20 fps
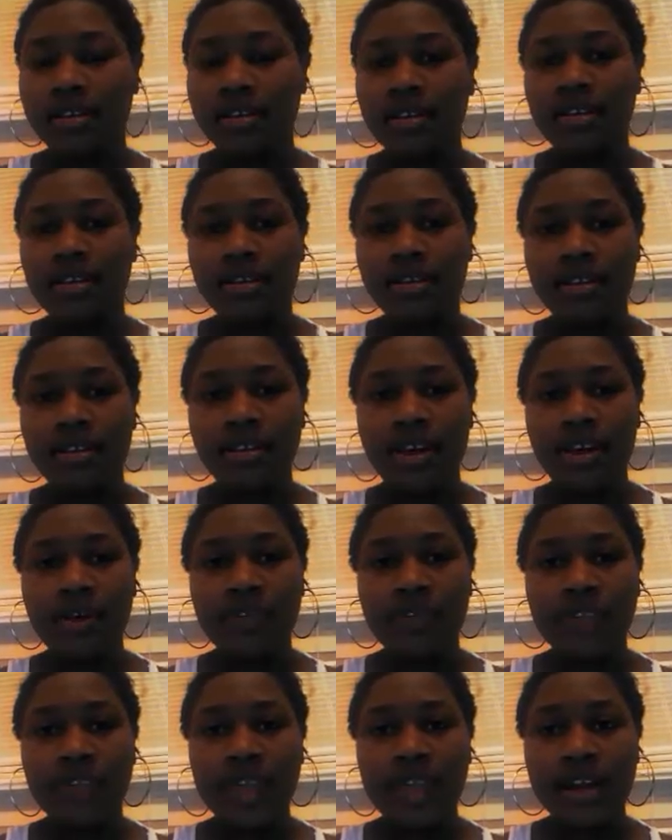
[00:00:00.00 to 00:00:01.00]

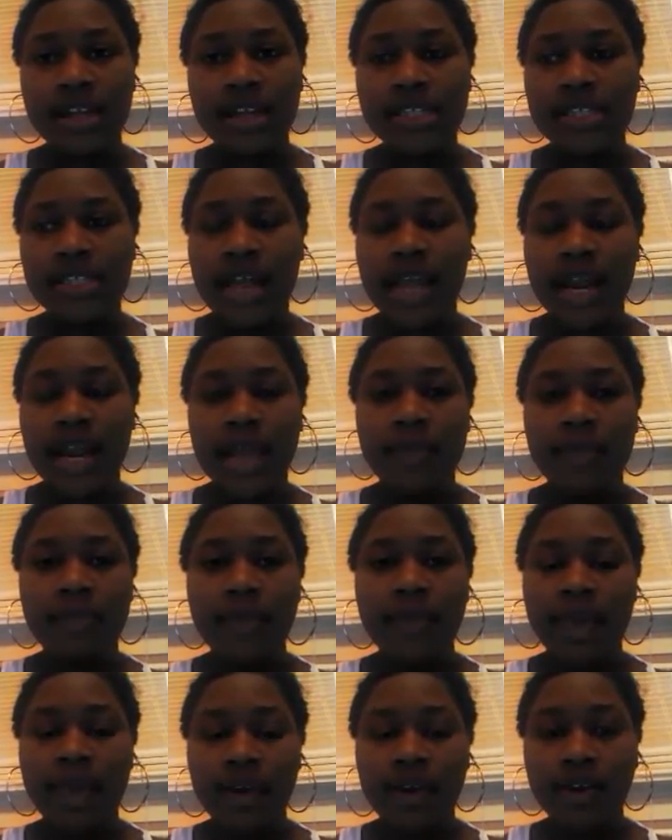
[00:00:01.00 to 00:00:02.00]
If there is not a
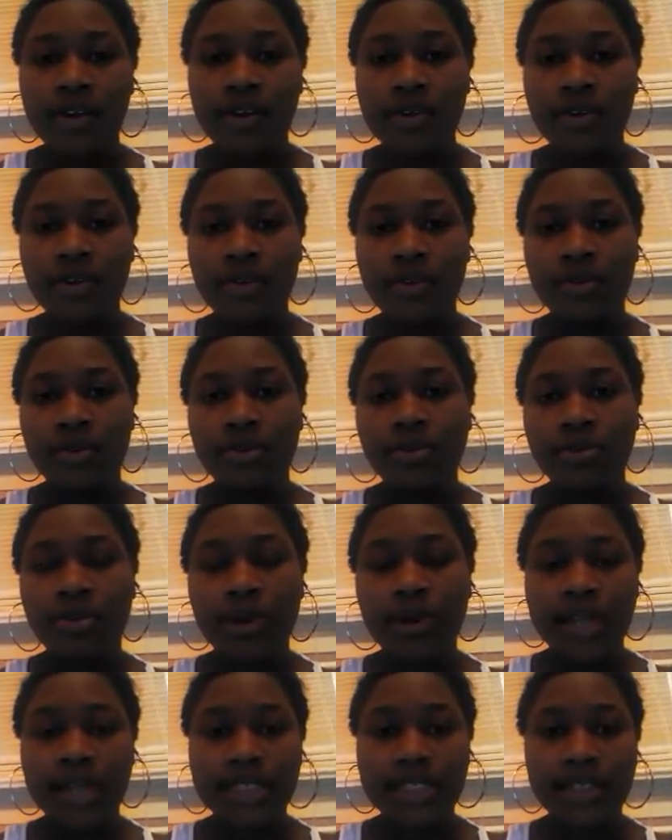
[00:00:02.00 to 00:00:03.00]
male
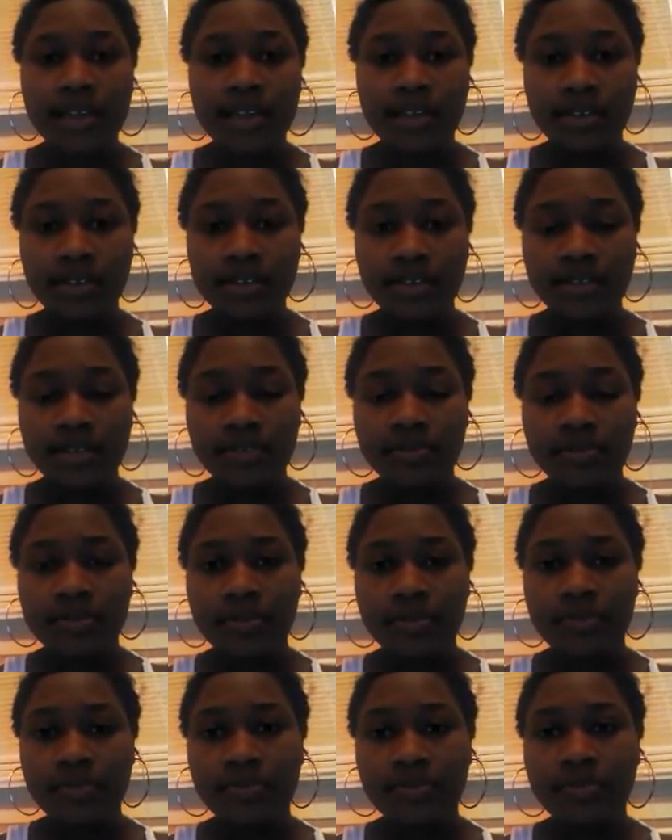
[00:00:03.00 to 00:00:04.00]
present,
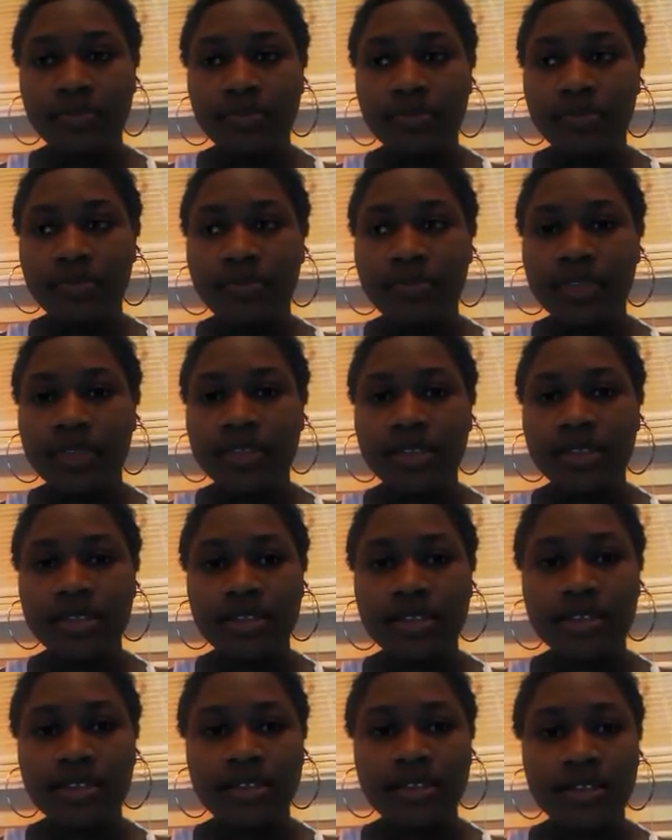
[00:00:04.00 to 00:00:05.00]
this
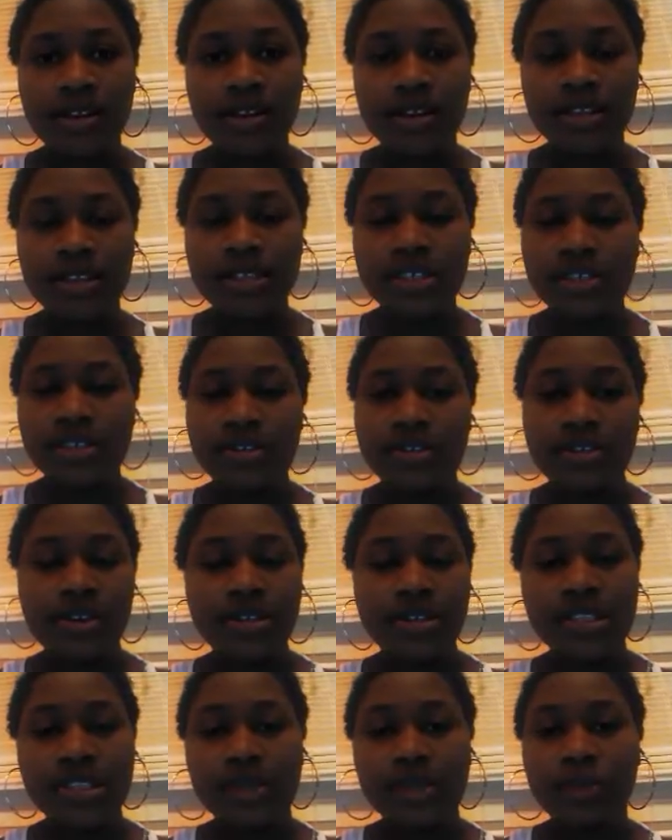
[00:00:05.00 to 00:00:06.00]

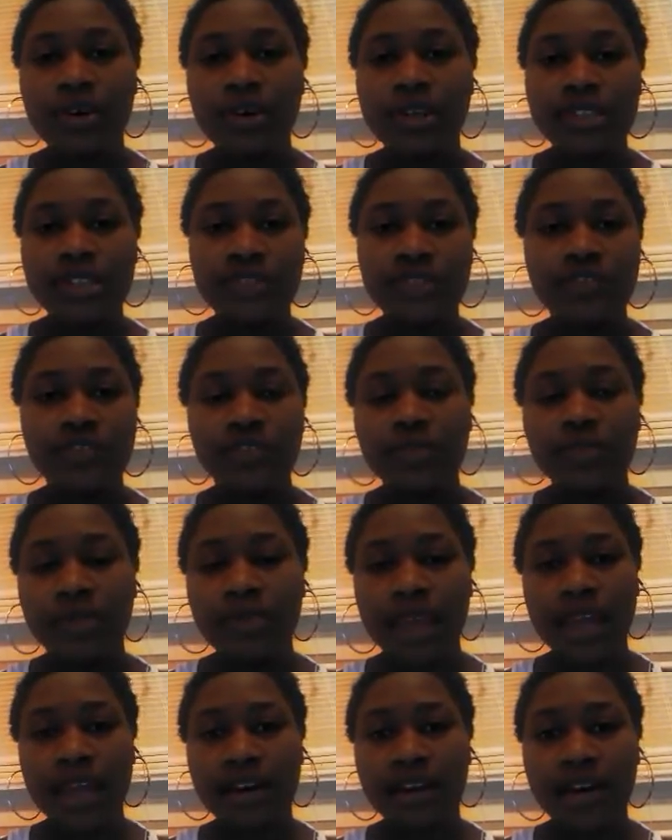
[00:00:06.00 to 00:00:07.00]
shows the importance of
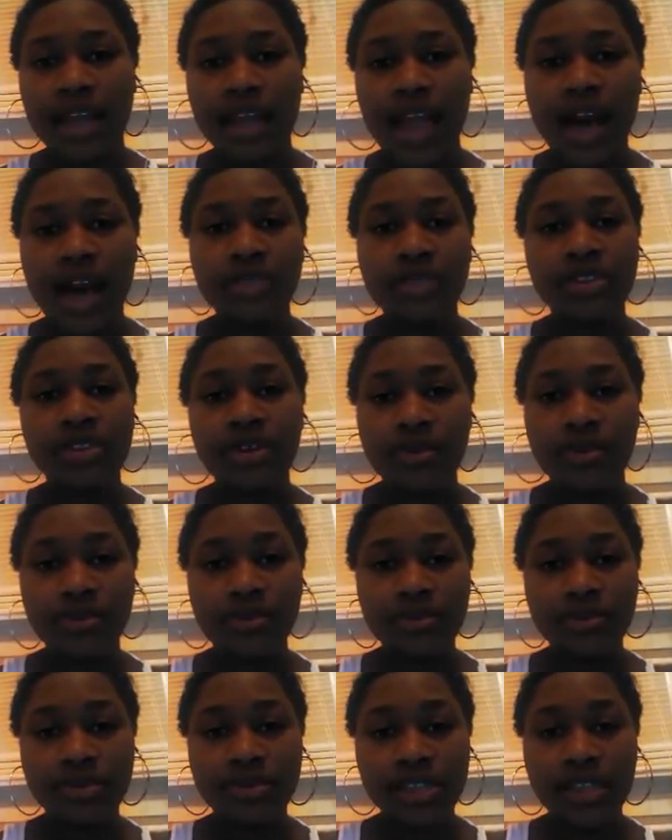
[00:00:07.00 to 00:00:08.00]
two-parent
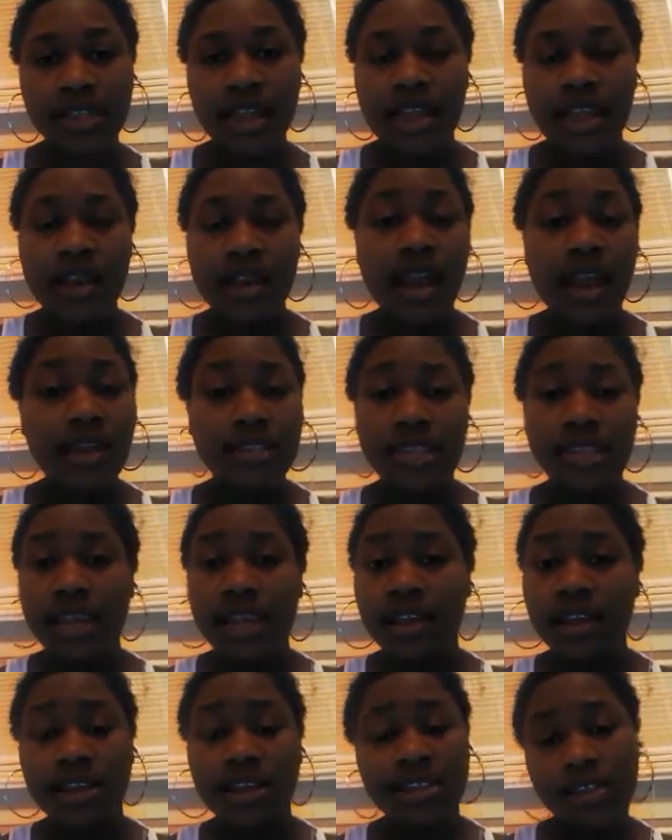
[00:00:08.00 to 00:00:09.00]
households. Not
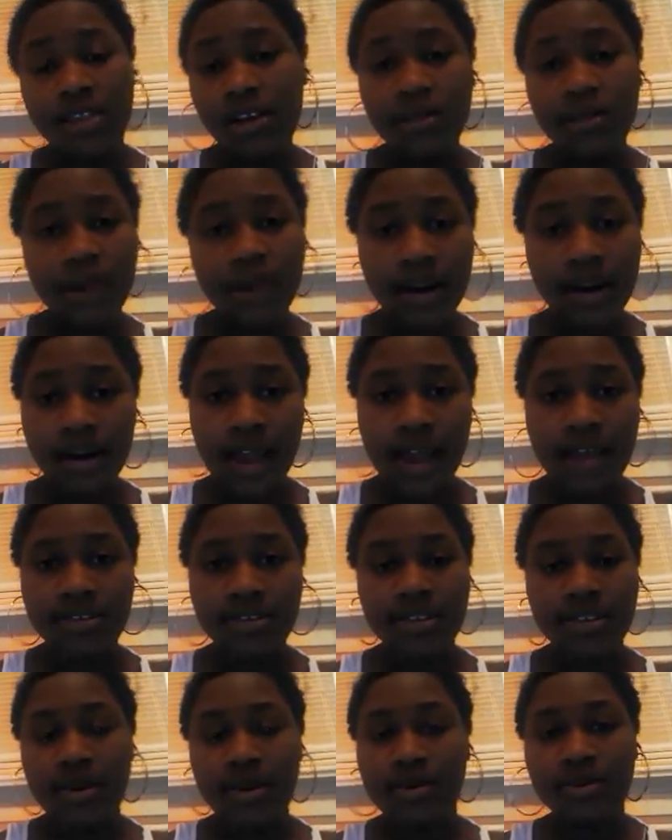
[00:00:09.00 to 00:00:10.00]
saying that single-parent
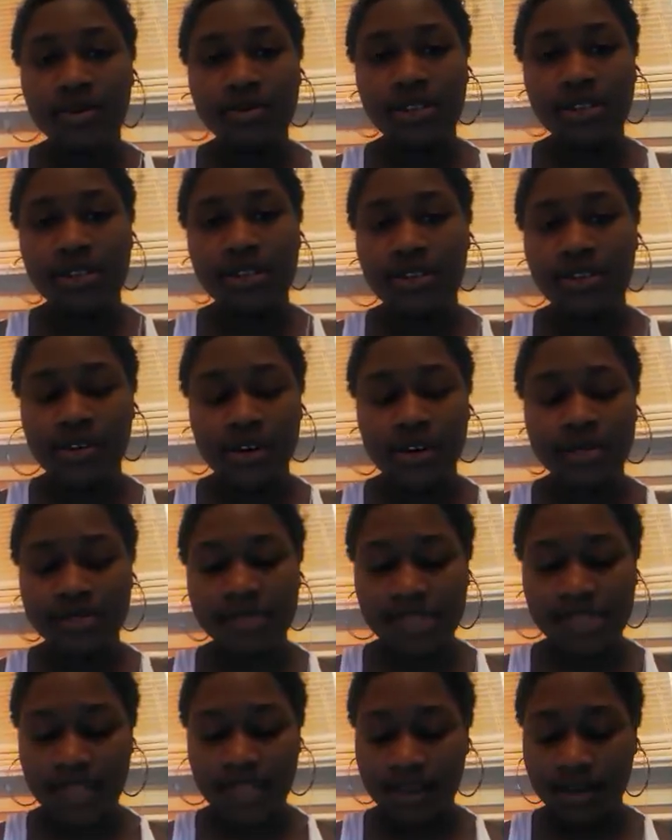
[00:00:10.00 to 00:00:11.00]
households, you know what I'm
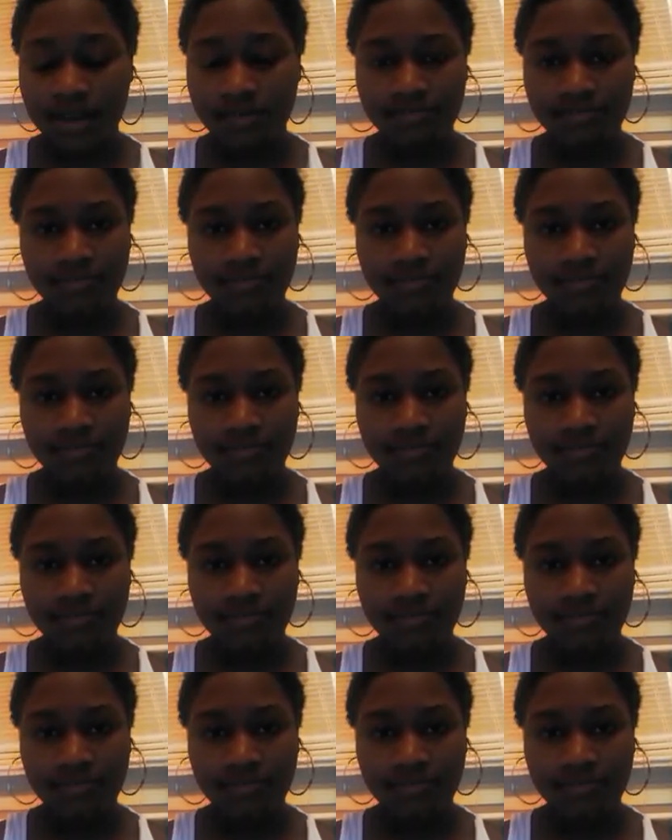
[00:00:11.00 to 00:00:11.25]
saying,